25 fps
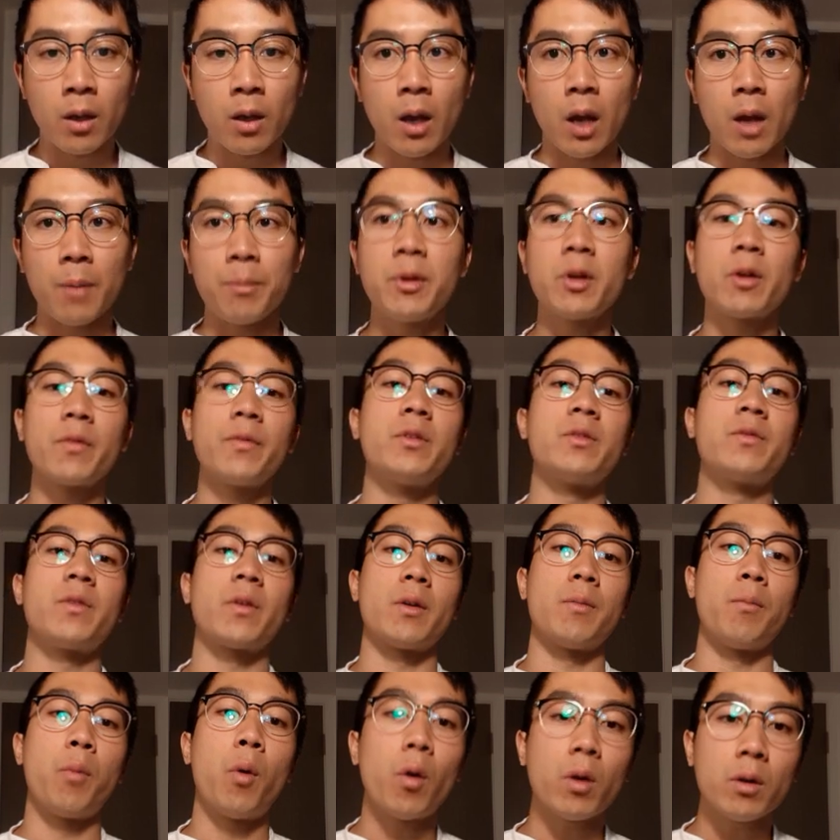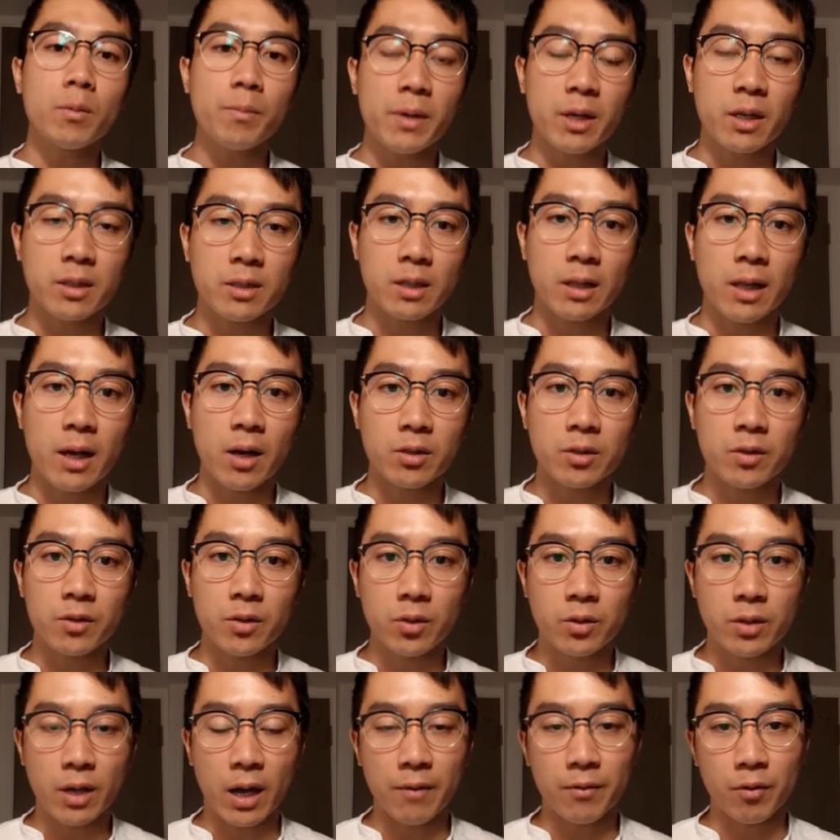And peer review is very important because it allows
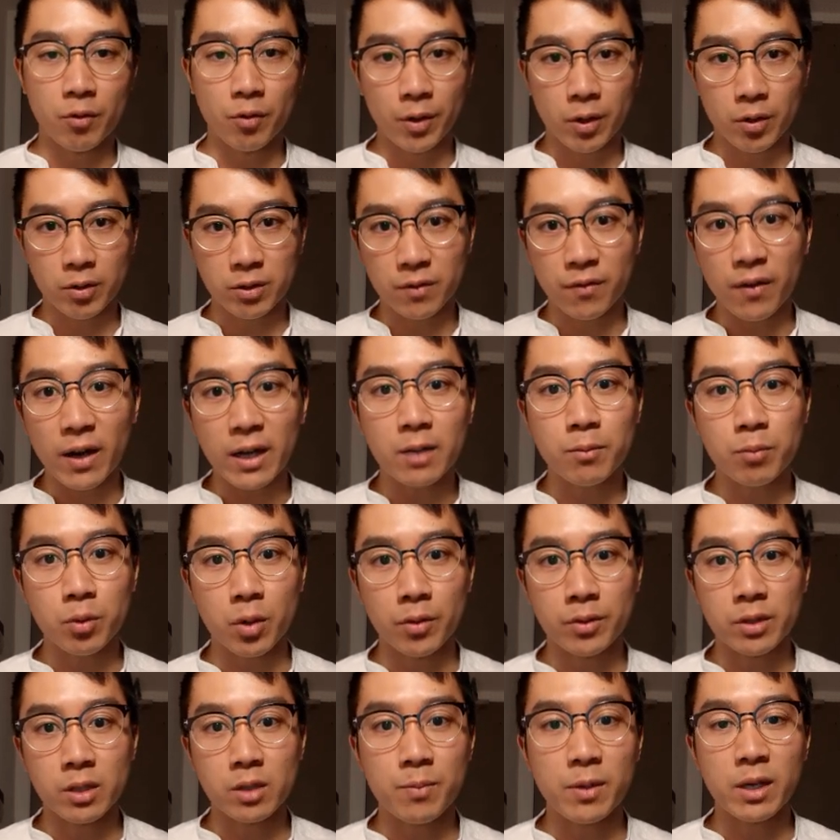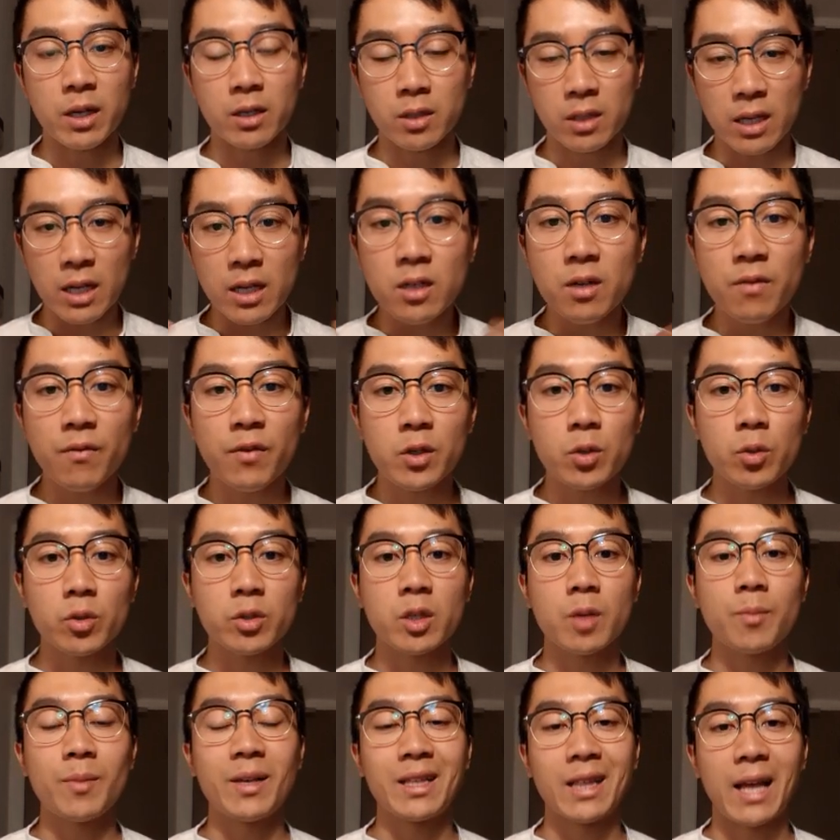you to have a rigorous vetting process because
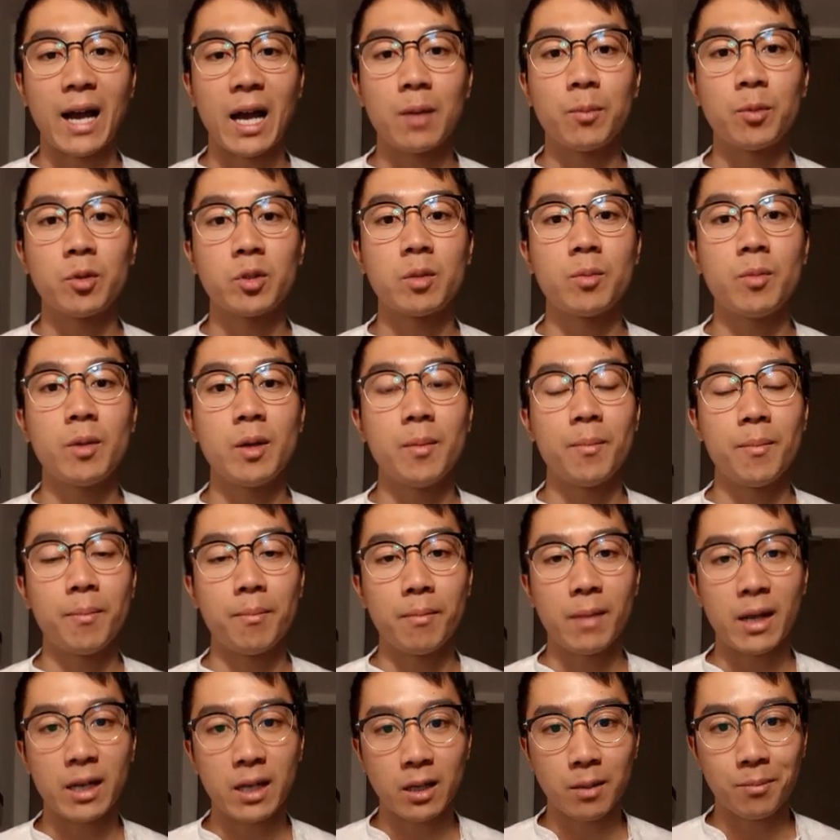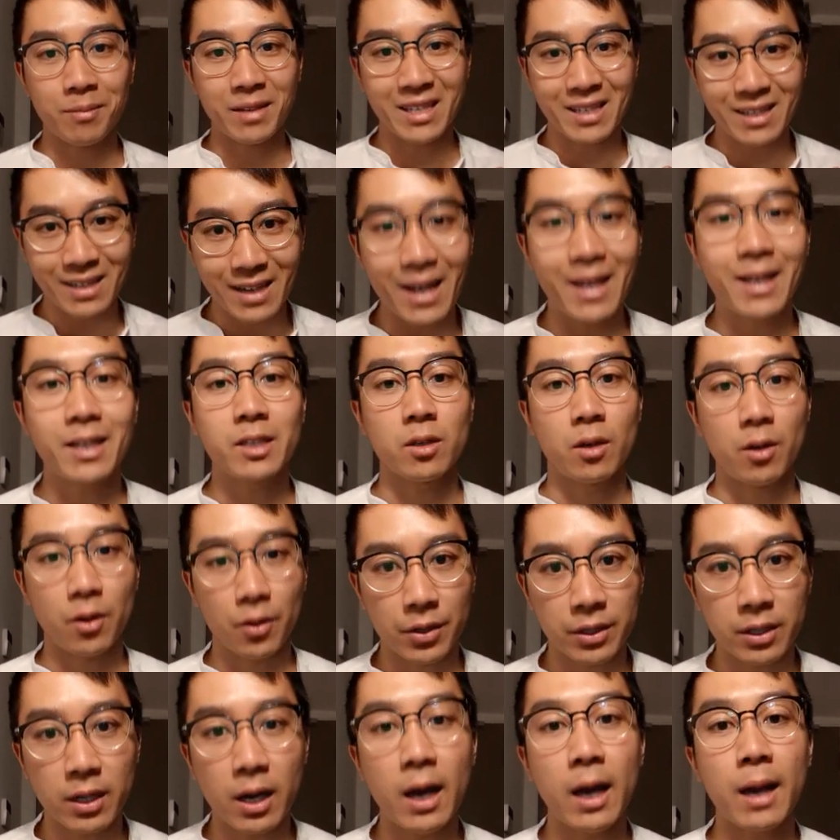individuals can be liable to be making mistakes all
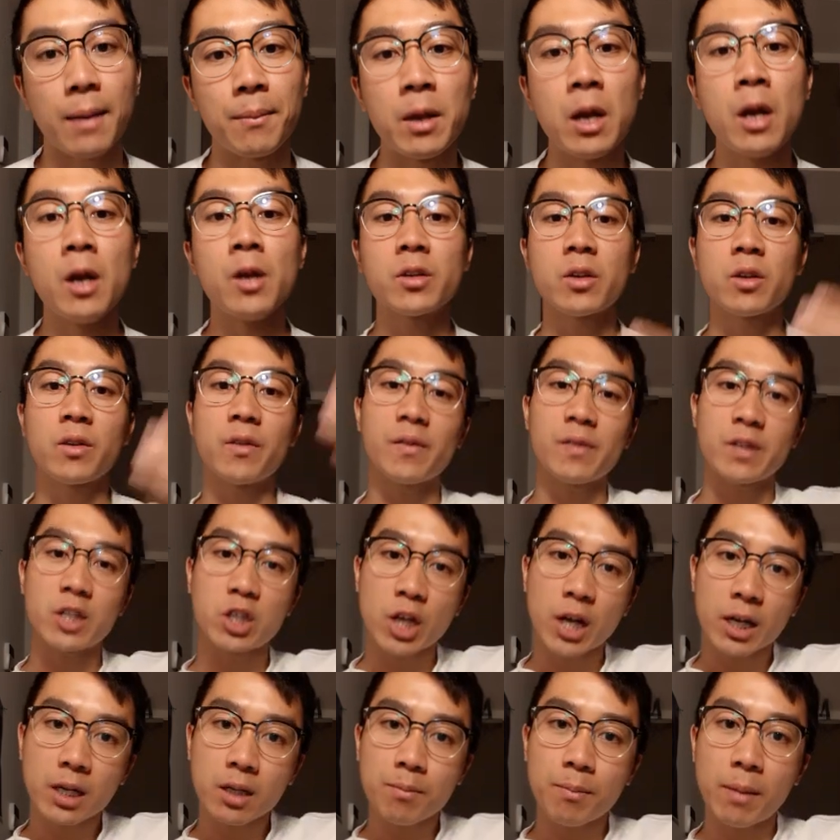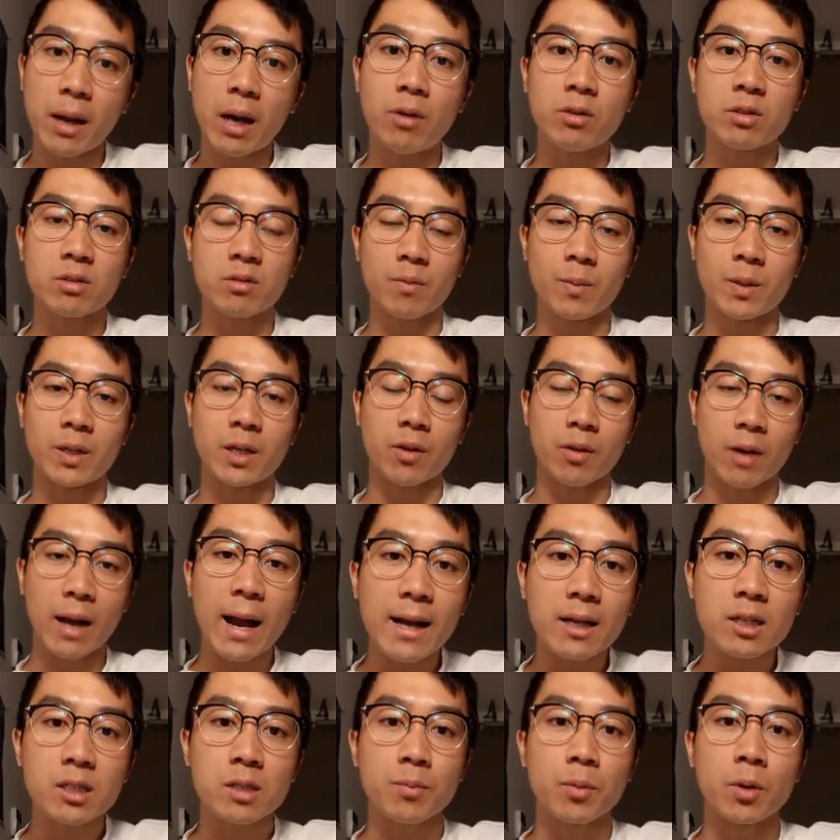the time. So if you have a check and balance from another
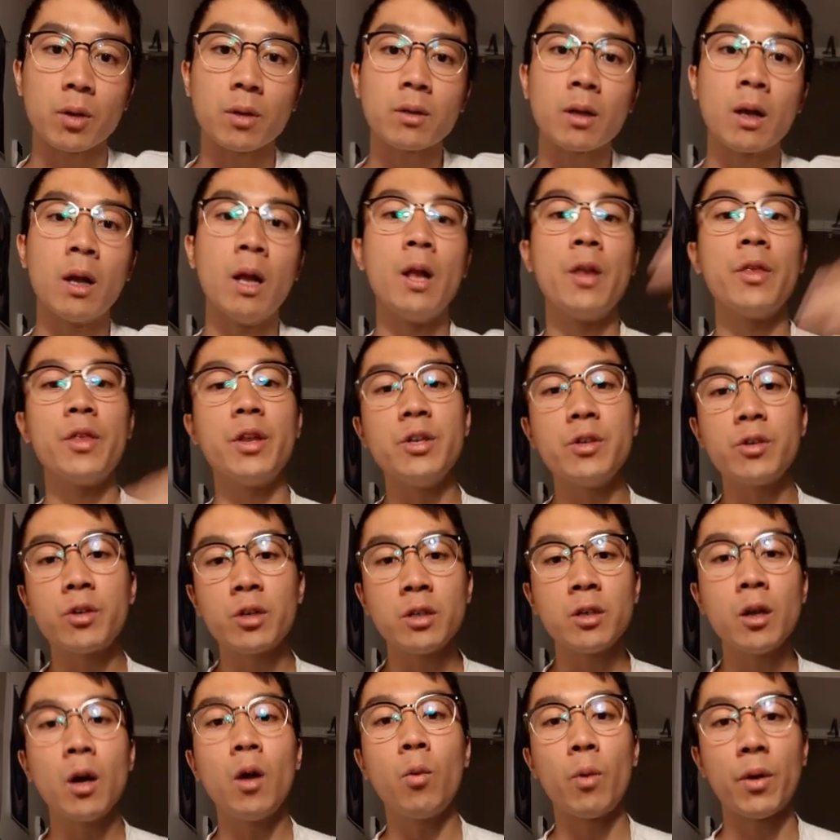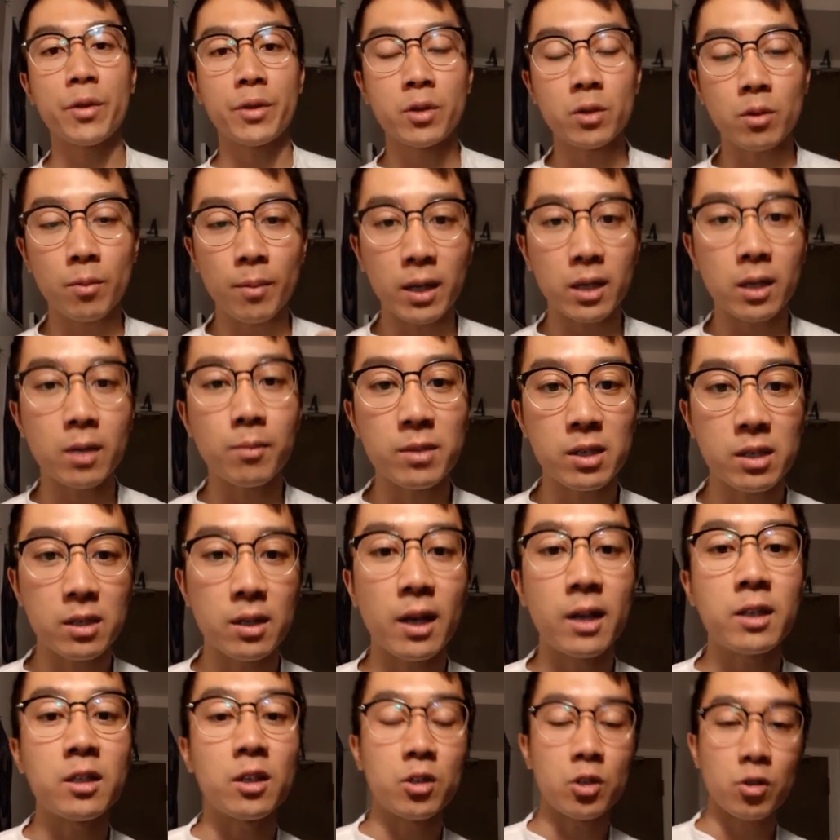expert, then you can know whether you're making
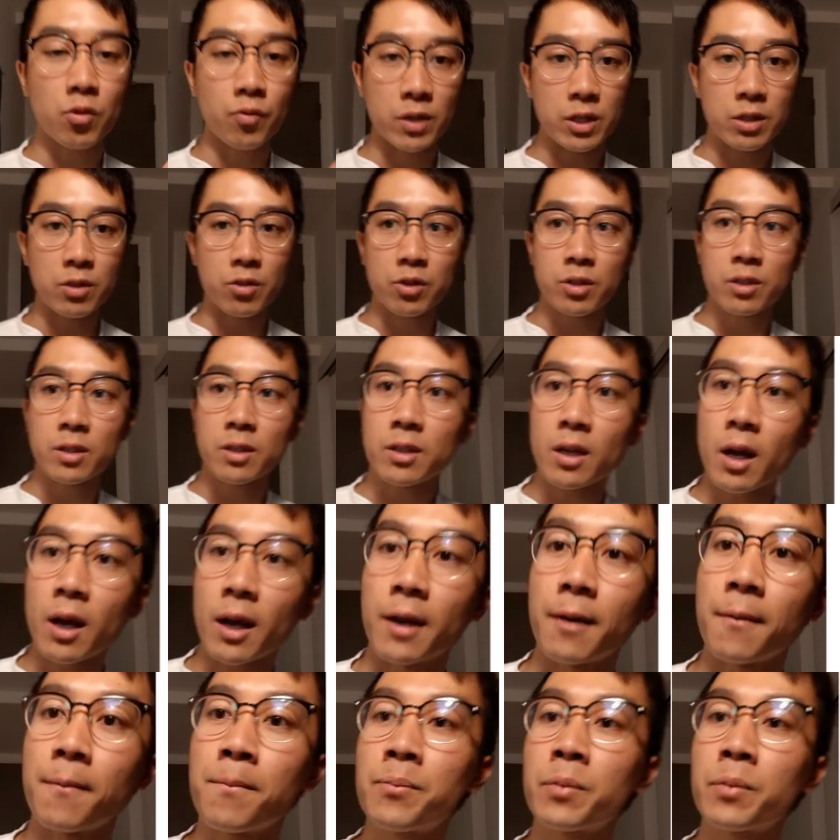mistakes in your research design.